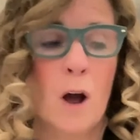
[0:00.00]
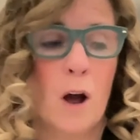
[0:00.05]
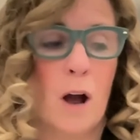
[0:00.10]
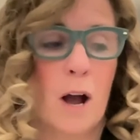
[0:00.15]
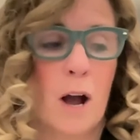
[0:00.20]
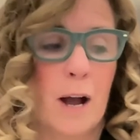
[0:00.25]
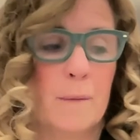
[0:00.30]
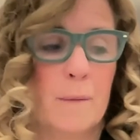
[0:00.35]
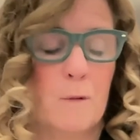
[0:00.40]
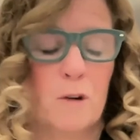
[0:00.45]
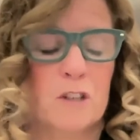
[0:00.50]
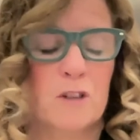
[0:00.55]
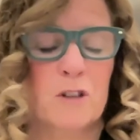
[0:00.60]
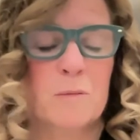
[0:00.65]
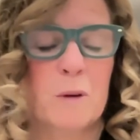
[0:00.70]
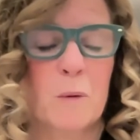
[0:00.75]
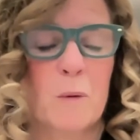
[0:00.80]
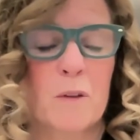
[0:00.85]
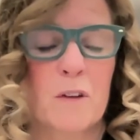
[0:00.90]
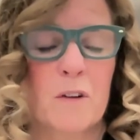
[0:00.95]

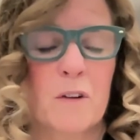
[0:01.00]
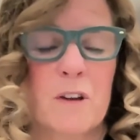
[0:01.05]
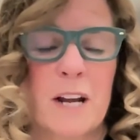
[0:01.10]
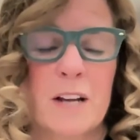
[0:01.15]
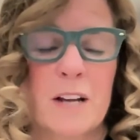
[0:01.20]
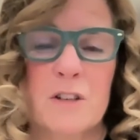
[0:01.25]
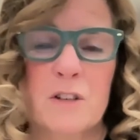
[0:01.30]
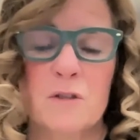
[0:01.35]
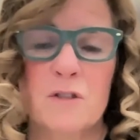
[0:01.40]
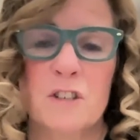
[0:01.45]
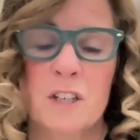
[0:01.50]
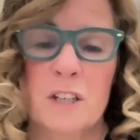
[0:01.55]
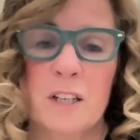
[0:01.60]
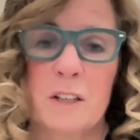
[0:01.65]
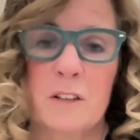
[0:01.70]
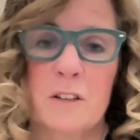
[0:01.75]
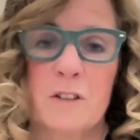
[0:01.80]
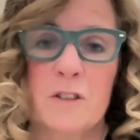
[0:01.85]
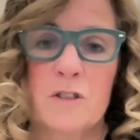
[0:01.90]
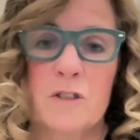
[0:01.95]
whether
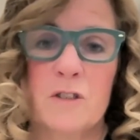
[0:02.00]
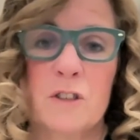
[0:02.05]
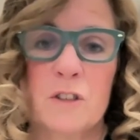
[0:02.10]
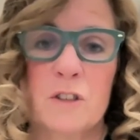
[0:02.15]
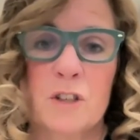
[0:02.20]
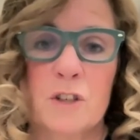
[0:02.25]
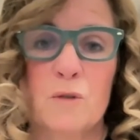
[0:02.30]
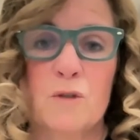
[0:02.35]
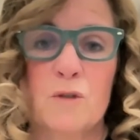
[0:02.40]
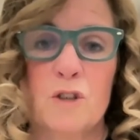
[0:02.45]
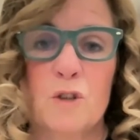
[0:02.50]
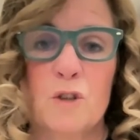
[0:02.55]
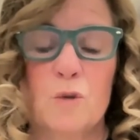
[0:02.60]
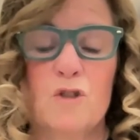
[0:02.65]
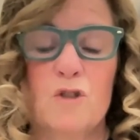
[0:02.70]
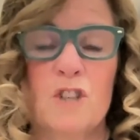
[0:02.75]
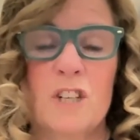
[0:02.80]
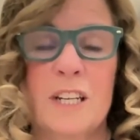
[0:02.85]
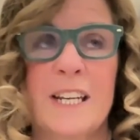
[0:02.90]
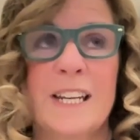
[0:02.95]

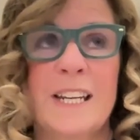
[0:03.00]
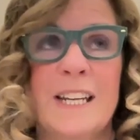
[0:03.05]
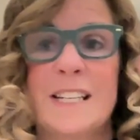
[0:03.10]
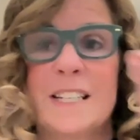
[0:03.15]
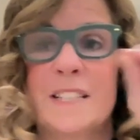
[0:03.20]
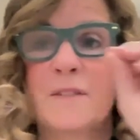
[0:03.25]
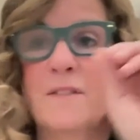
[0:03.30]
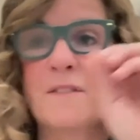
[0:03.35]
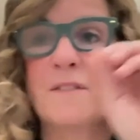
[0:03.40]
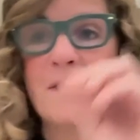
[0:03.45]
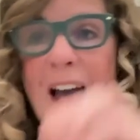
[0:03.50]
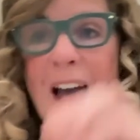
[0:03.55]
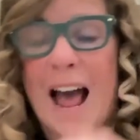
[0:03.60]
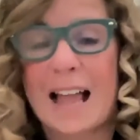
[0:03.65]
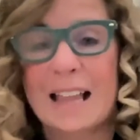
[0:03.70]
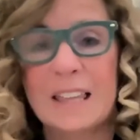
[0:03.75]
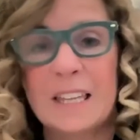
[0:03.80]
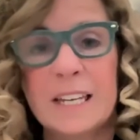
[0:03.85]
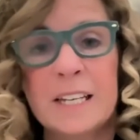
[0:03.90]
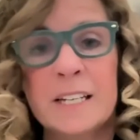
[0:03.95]
9222G is
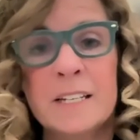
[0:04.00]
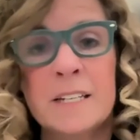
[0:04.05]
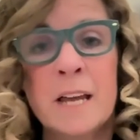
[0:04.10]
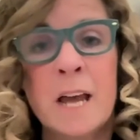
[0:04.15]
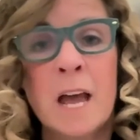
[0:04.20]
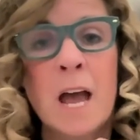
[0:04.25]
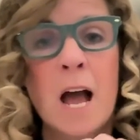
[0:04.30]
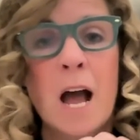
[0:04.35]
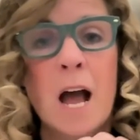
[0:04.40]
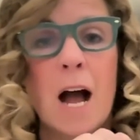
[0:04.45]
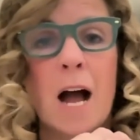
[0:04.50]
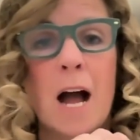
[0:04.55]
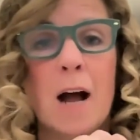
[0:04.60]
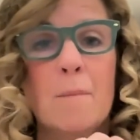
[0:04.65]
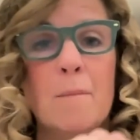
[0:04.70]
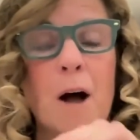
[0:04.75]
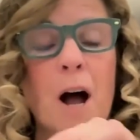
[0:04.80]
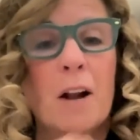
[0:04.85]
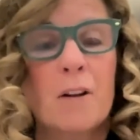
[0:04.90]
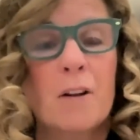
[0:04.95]
valid
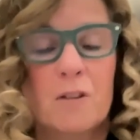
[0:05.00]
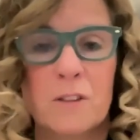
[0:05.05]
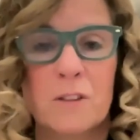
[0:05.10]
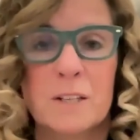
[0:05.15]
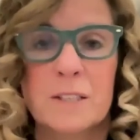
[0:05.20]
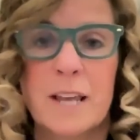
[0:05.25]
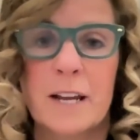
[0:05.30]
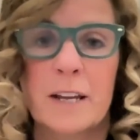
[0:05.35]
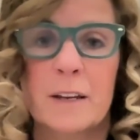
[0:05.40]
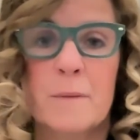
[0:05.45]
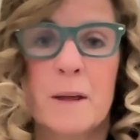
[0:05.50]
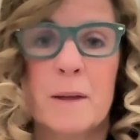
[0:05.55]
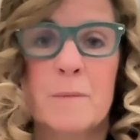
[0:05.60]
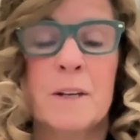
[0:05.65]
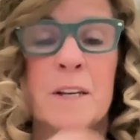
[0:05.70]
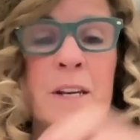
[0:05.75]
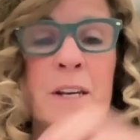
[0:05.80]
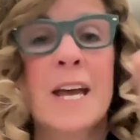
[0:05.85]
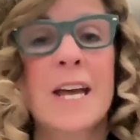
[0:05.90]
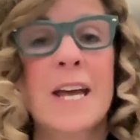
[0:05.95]
under the Second
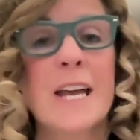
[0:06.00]
Amendment.